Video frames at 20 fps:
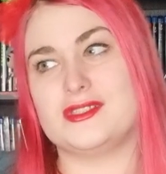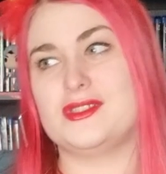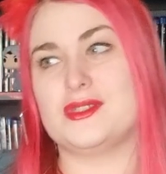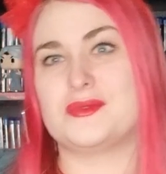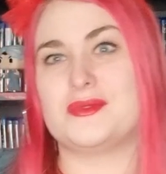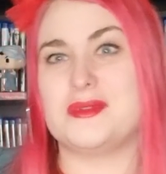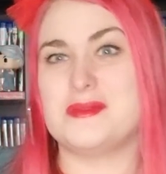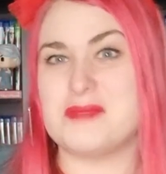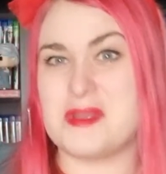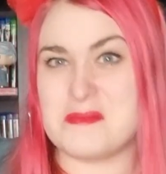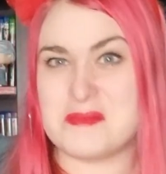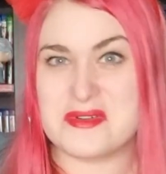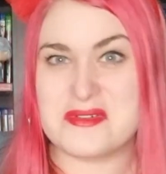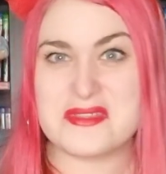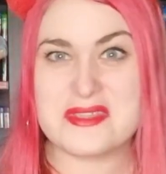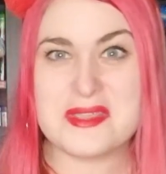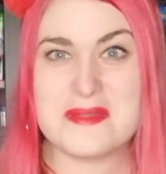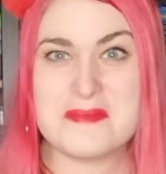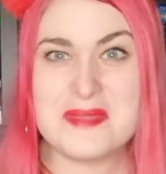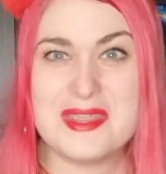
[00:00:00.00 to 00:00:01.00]
don't remember
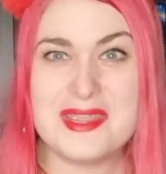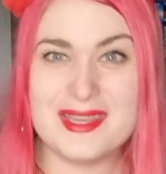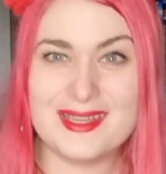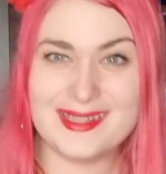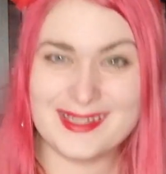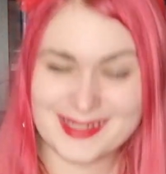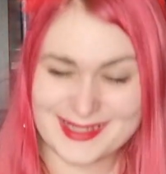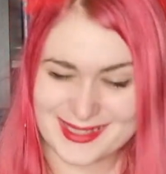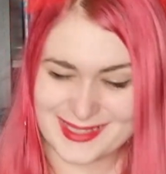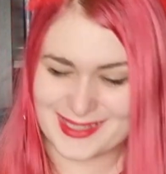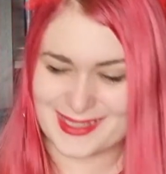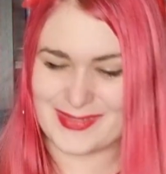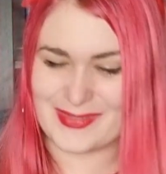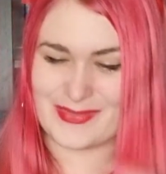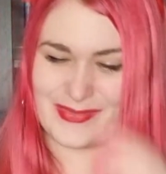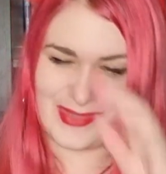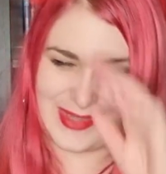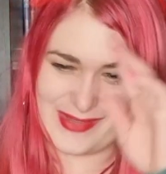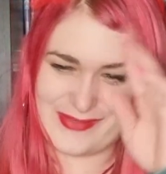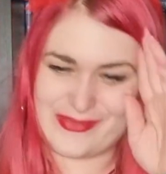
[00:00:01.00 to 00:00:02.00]
them,
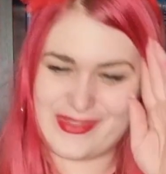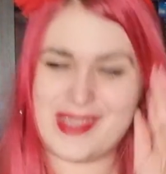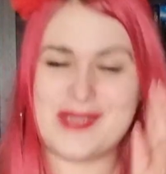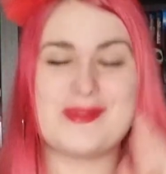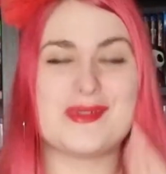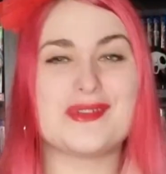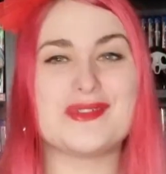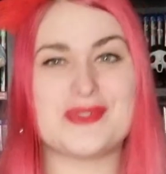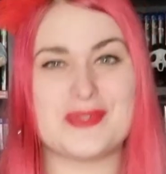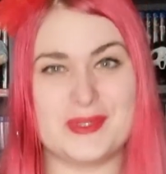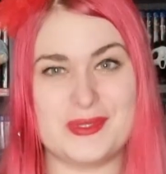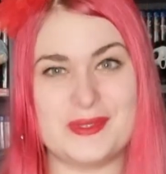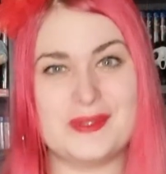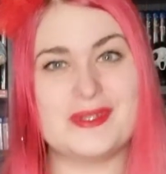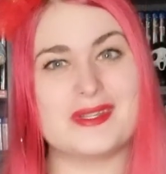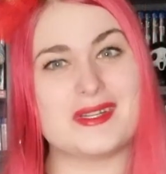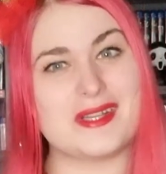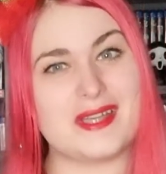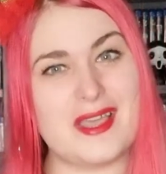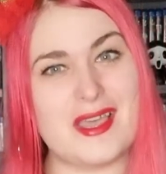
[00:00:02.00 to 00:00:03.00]
if they were true
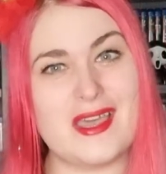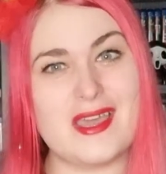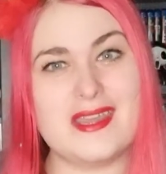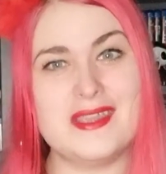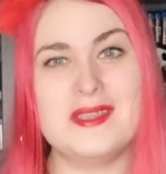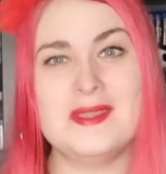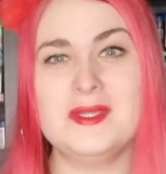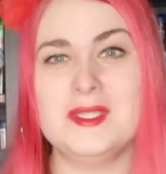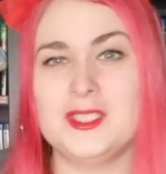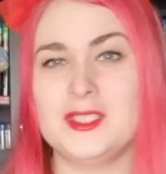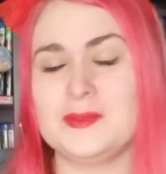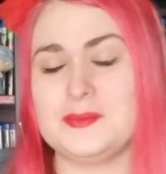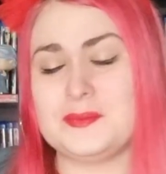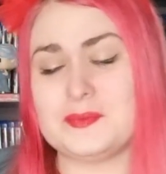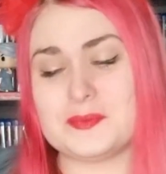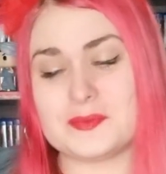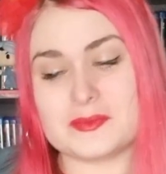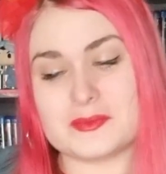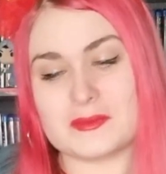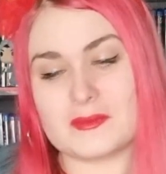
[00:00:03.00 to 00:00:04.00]
or not.
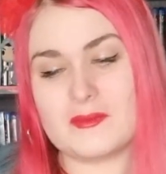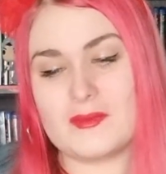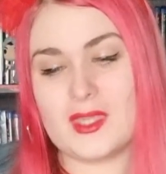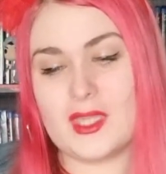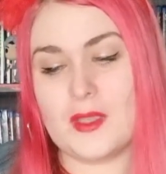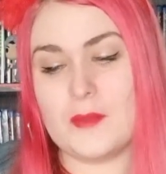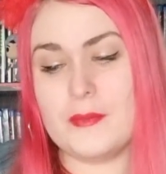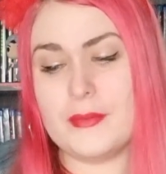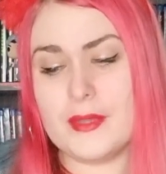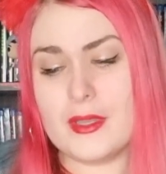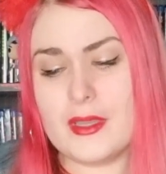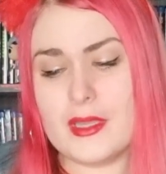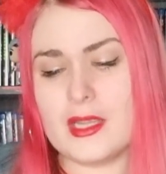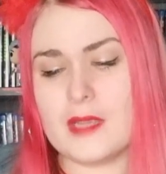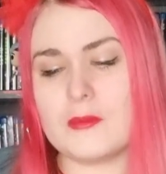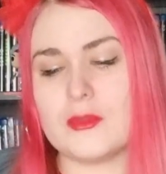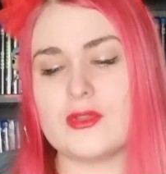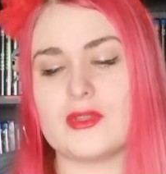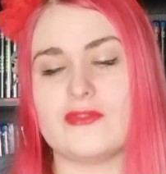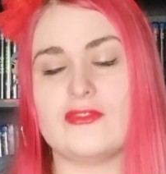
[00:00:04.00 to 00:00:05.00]
But
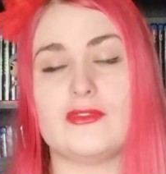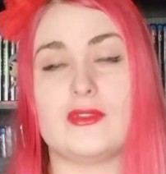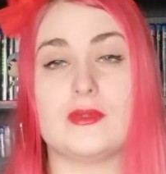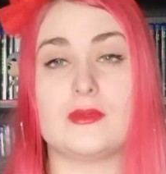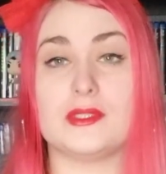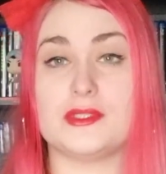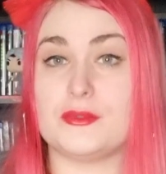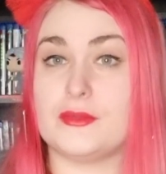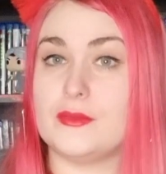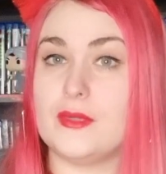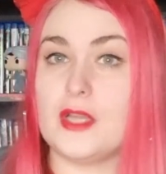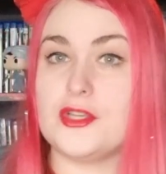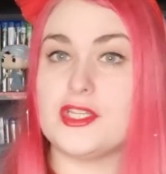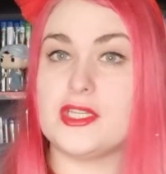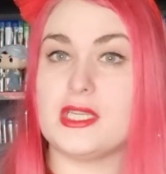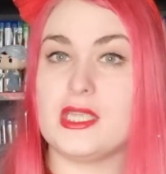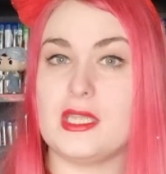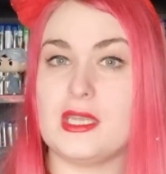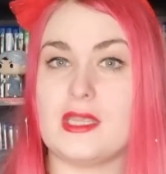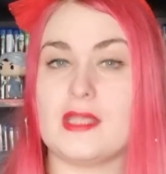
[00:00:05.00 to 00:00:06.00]
I'm looking forward to
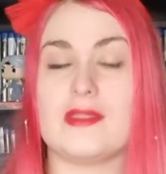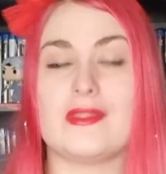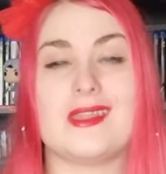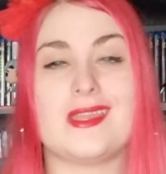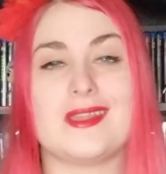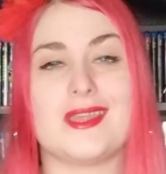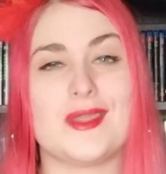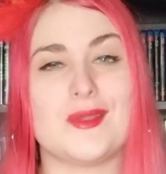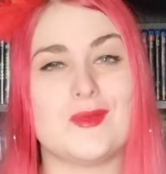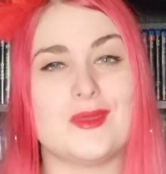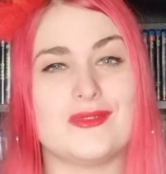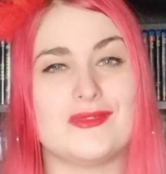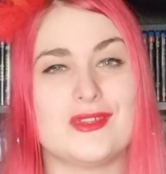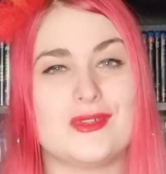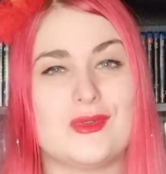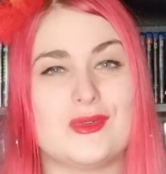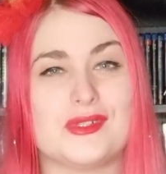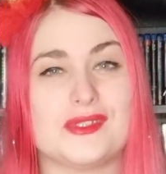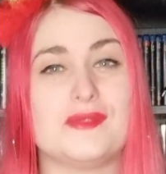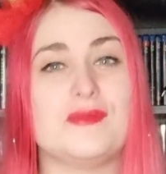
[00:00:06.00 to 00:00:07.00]
rewatching it, and then I will of
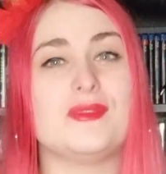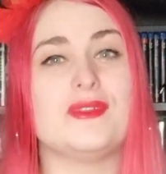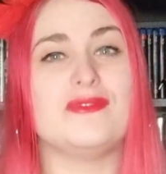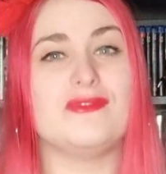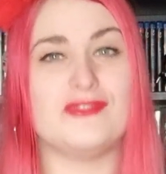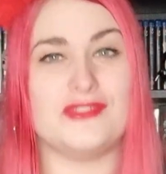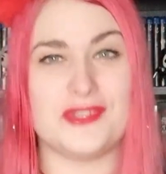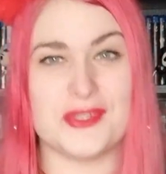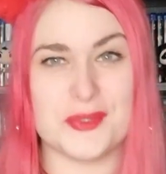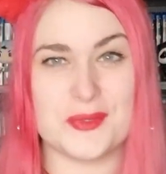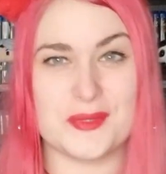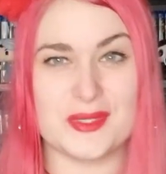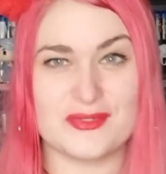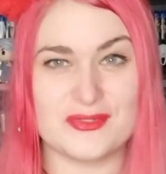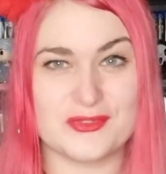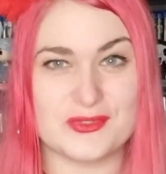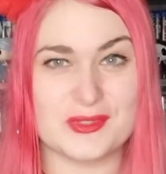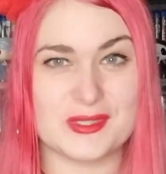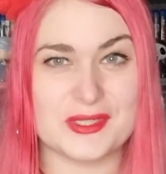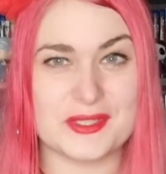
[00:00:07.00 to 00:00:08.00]
course review it
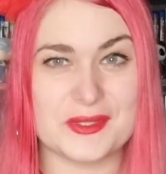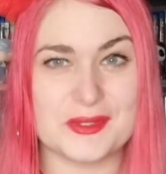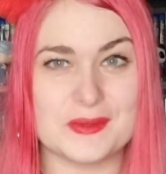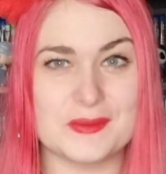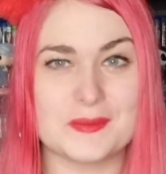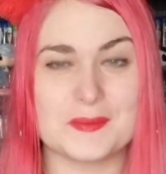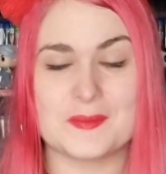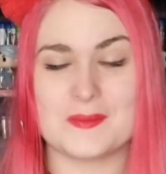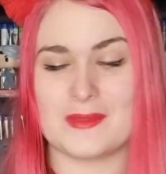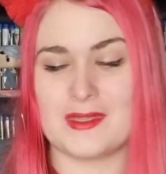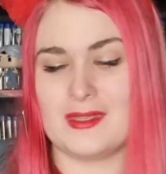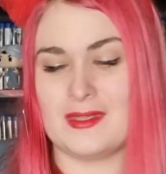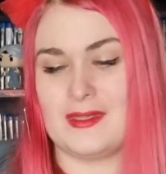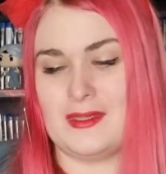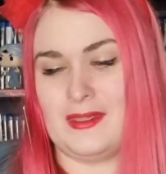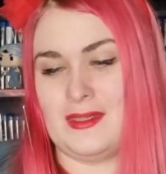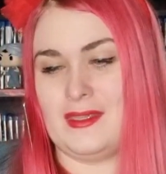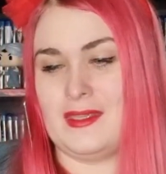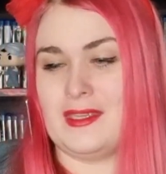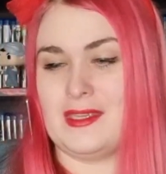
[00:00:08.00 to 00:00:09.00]
for you.
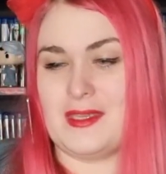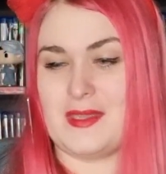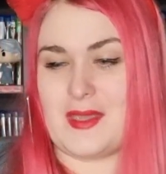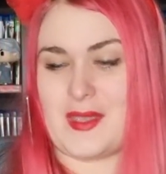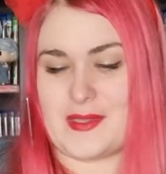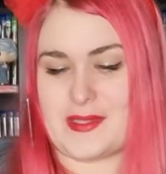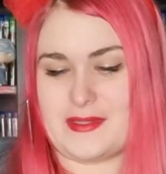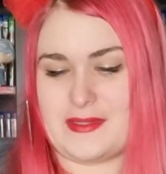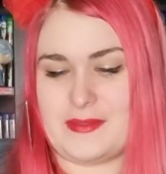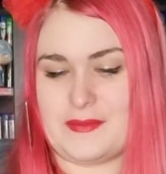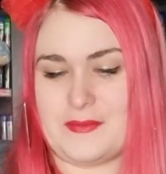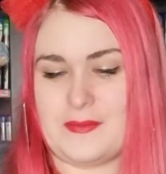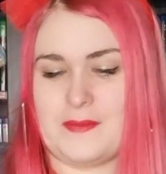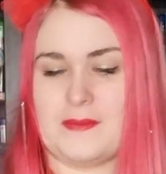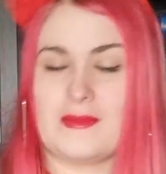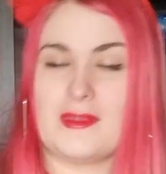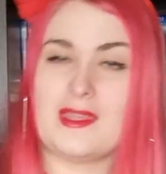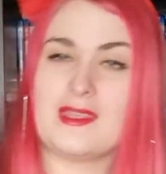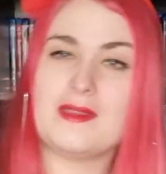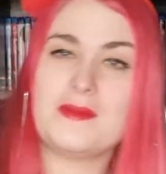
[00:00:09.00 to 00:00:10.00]
Yes.
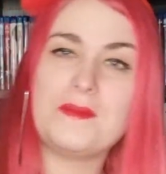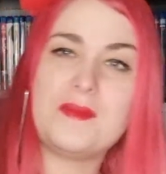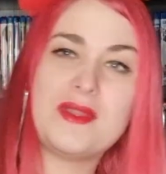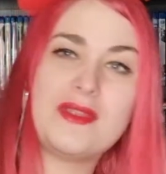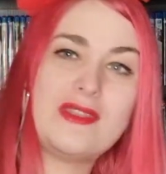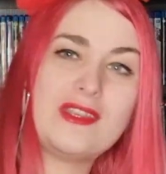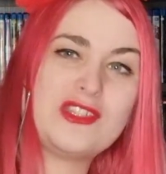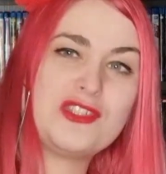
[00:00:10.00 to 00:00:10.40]
But The